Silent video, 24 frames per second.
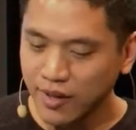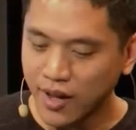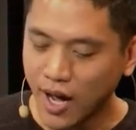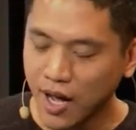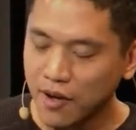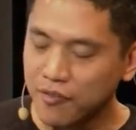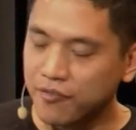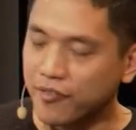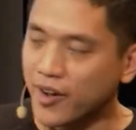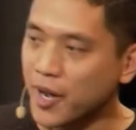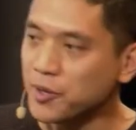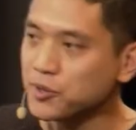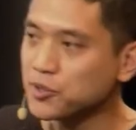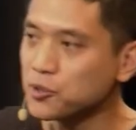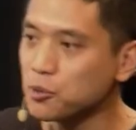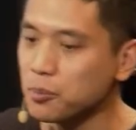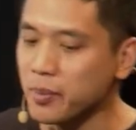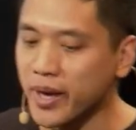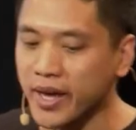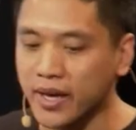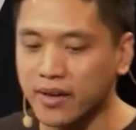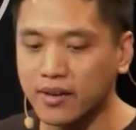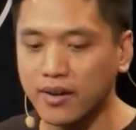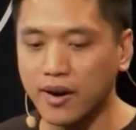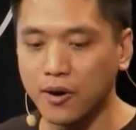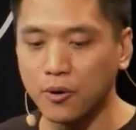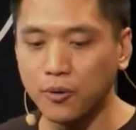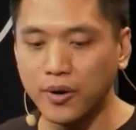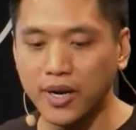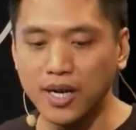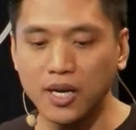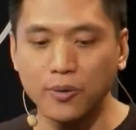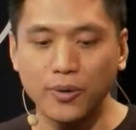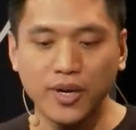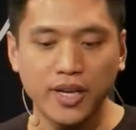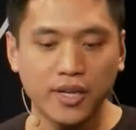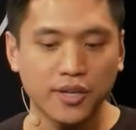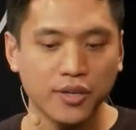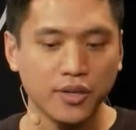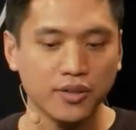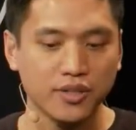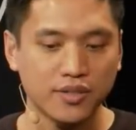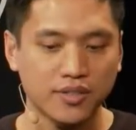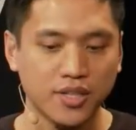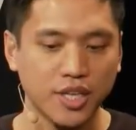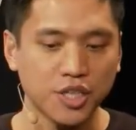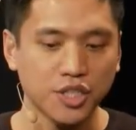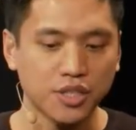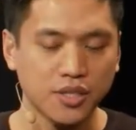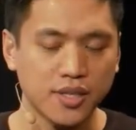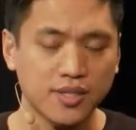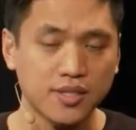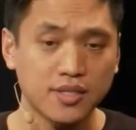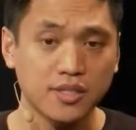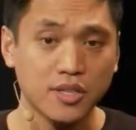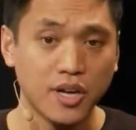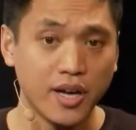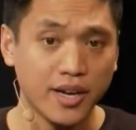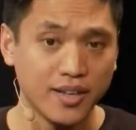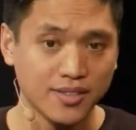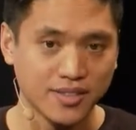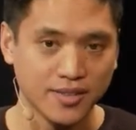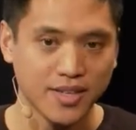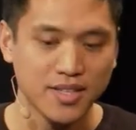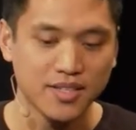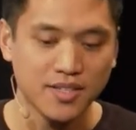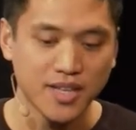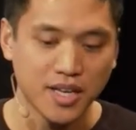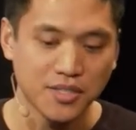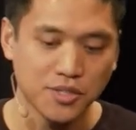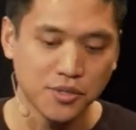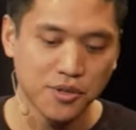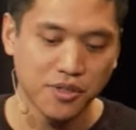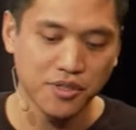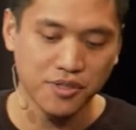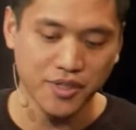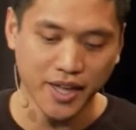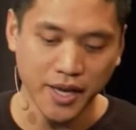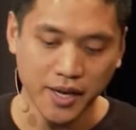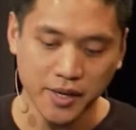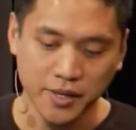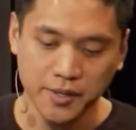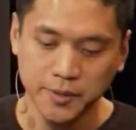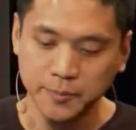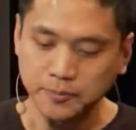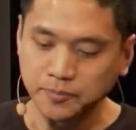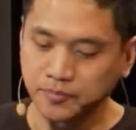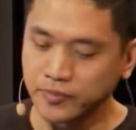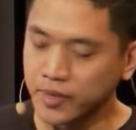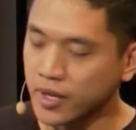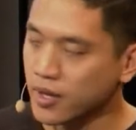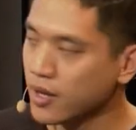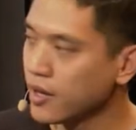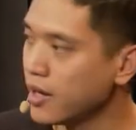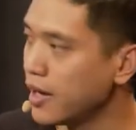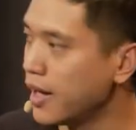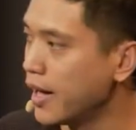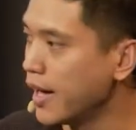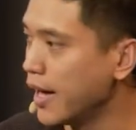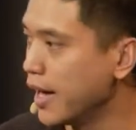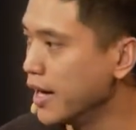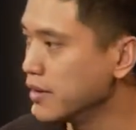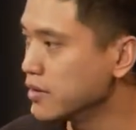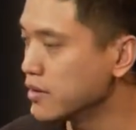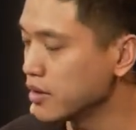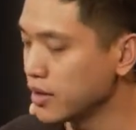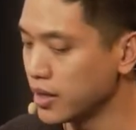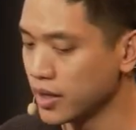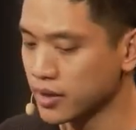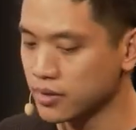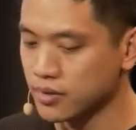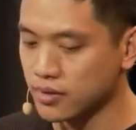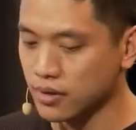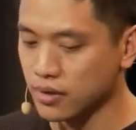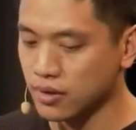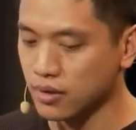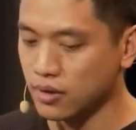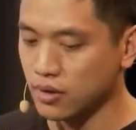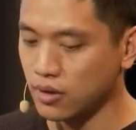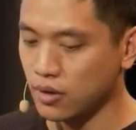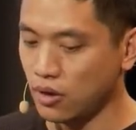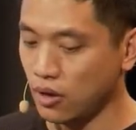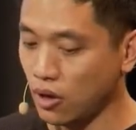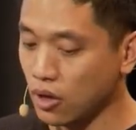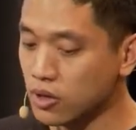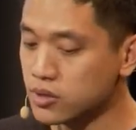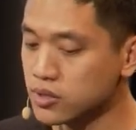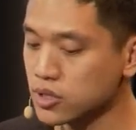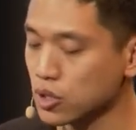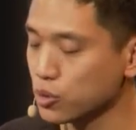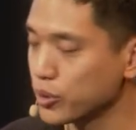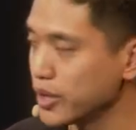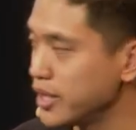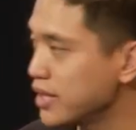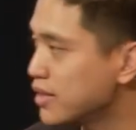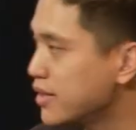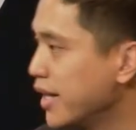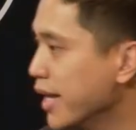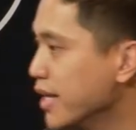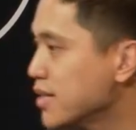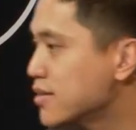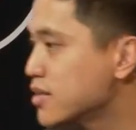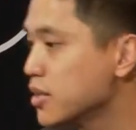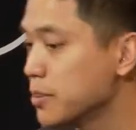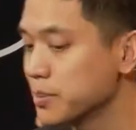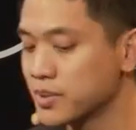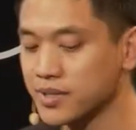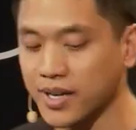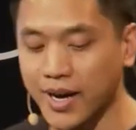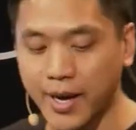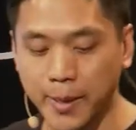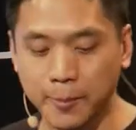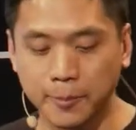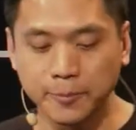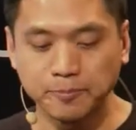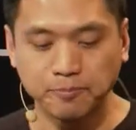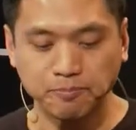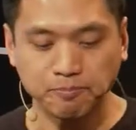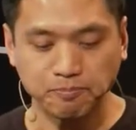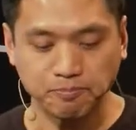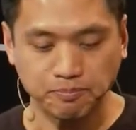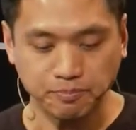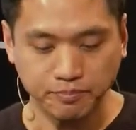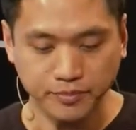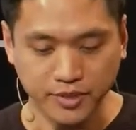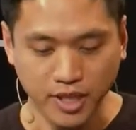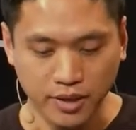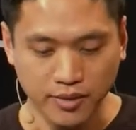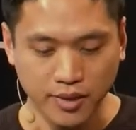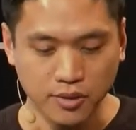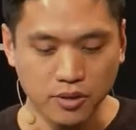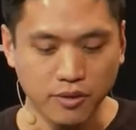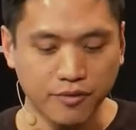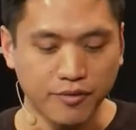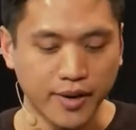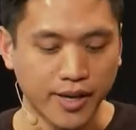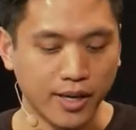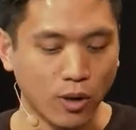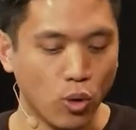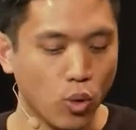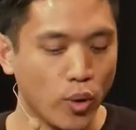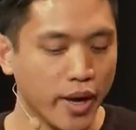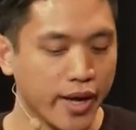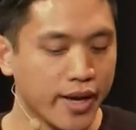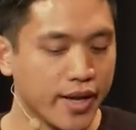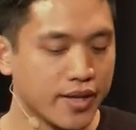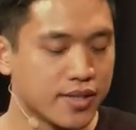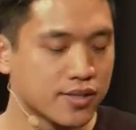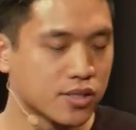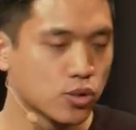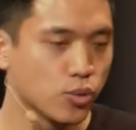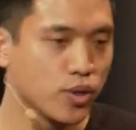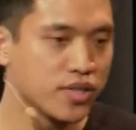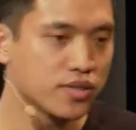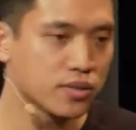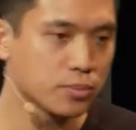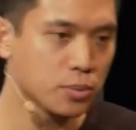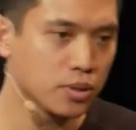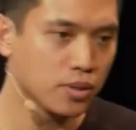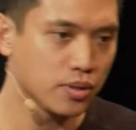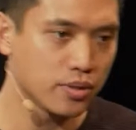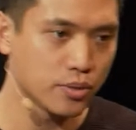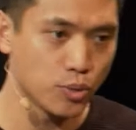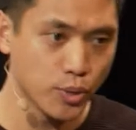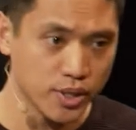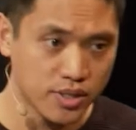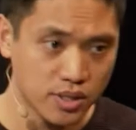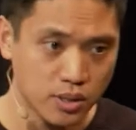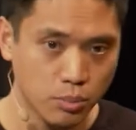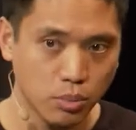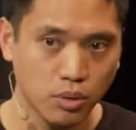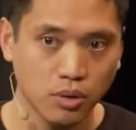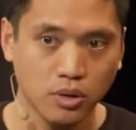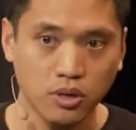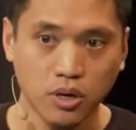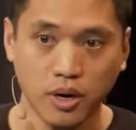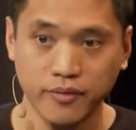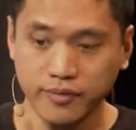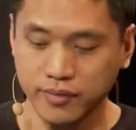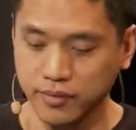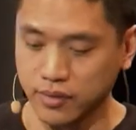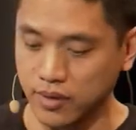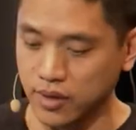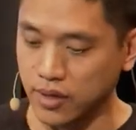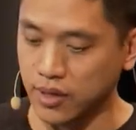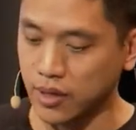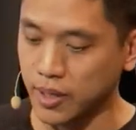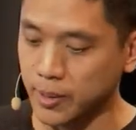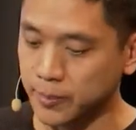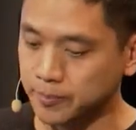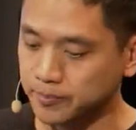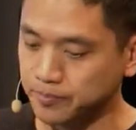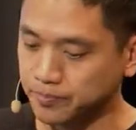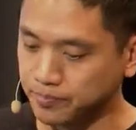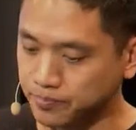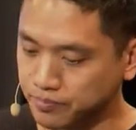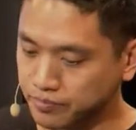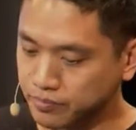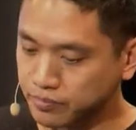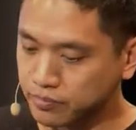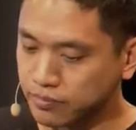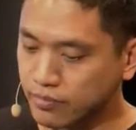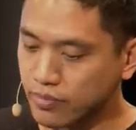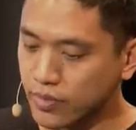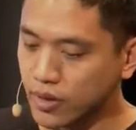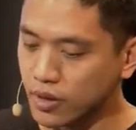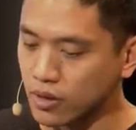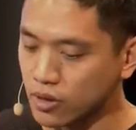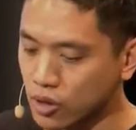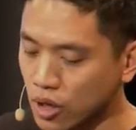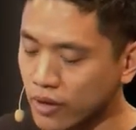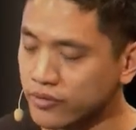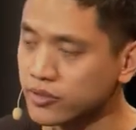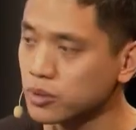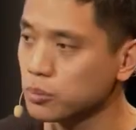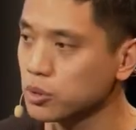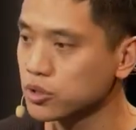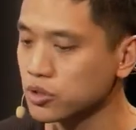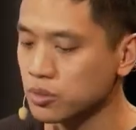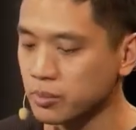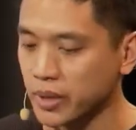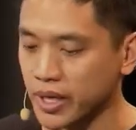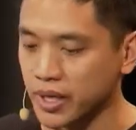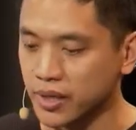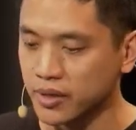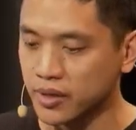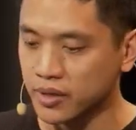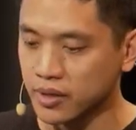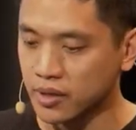I found to make a really, really good decision is not as easy as you think. And it also really takes some time until you find a way that is reasonable, comfortable to make.